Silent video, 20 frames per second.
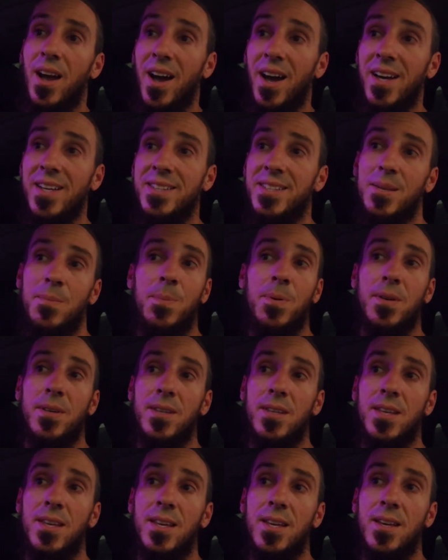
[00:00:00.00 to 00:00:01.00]
I
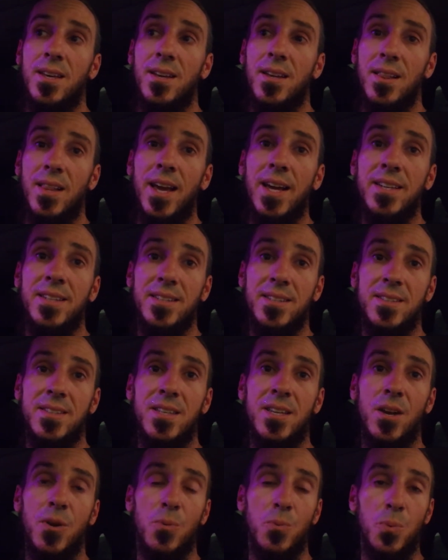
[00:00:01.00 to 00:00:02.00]
typically like to
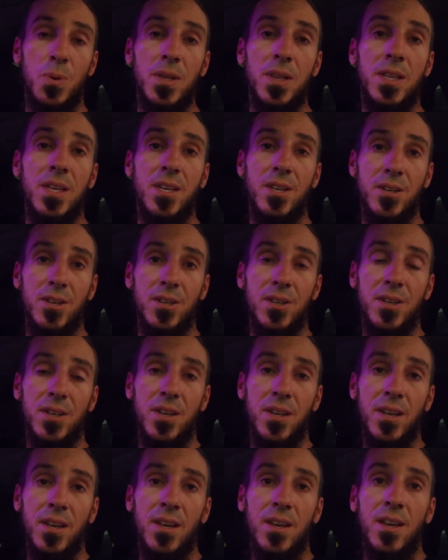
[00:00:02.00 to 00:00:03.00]
see a really
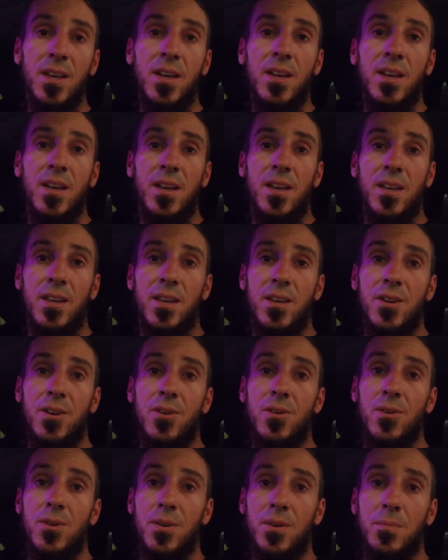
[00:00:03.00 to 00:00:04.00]
good, you
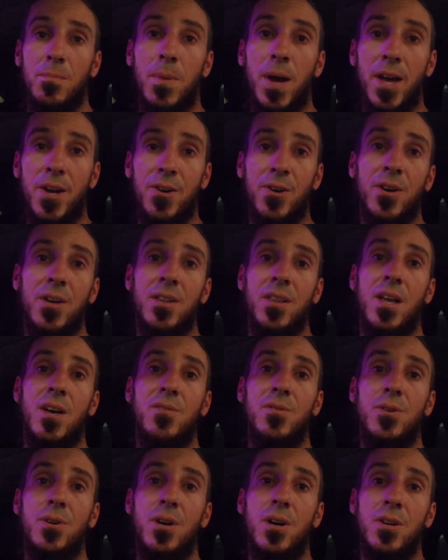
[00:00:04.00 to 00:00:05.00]
know, micron
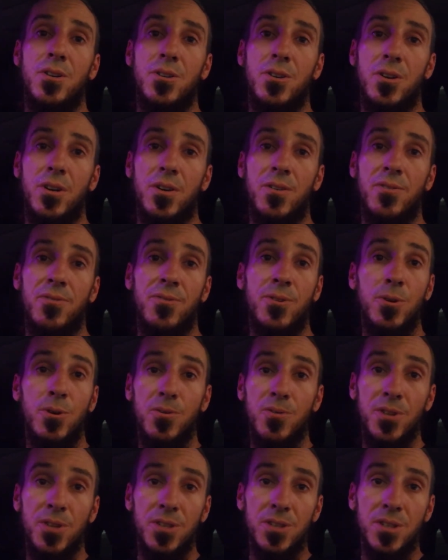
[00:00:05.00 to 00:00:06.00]
level on your
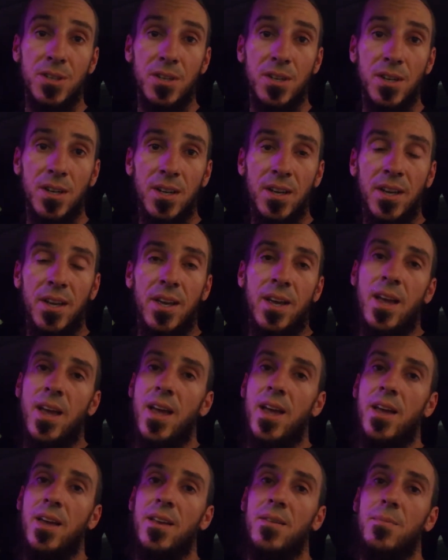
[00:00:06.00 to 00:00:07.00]
fuel filter,
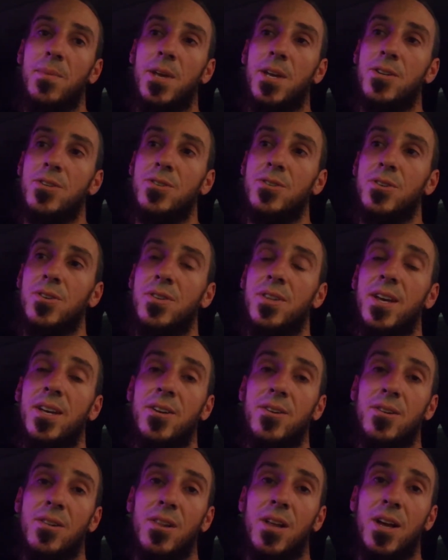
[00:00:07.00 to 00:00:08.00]
and make sure that
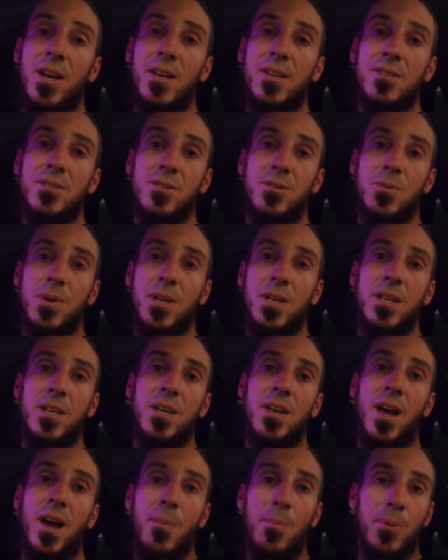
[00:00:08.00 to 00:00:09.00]
your lines are rated
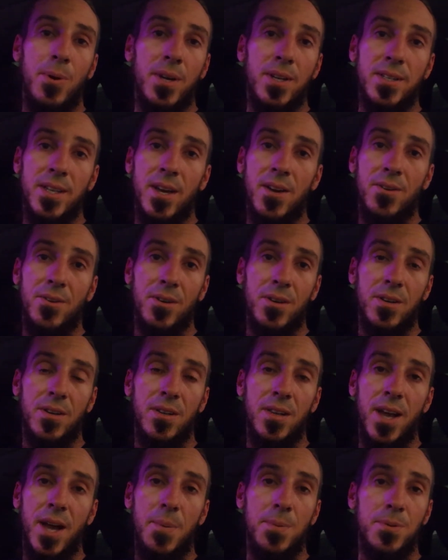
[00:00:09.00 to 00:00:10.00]
to not break down or
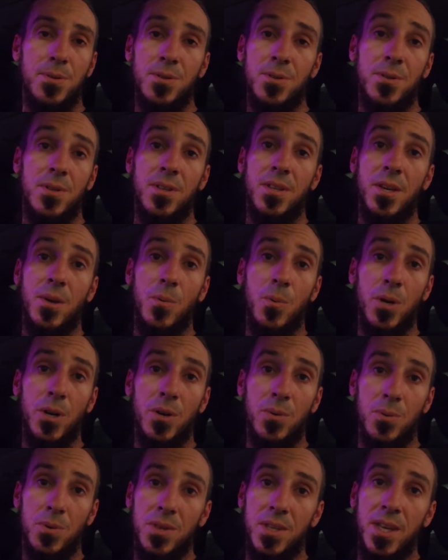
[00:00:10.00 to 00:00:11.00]
collapse or do anything
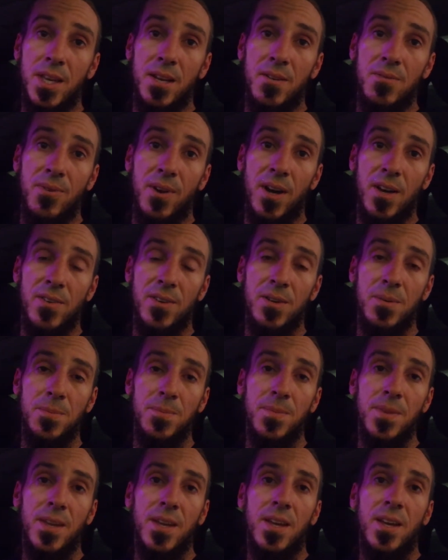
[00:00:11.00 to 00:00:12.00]
weird with the 85 in
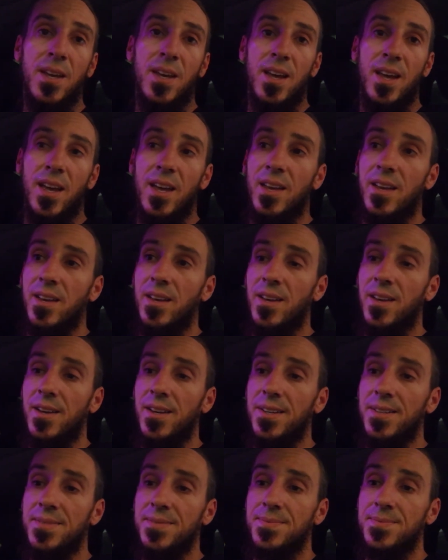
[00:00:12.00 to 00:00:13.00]
them.
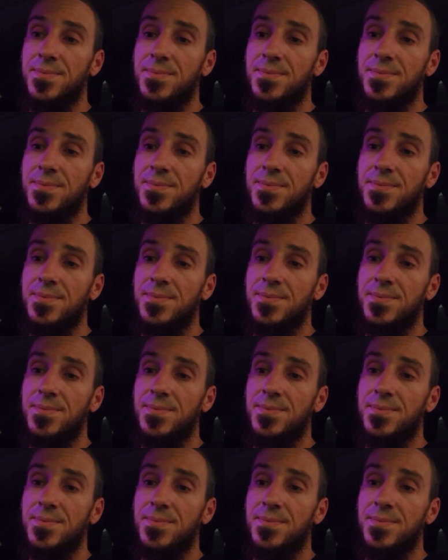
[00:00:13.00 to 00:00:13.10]
And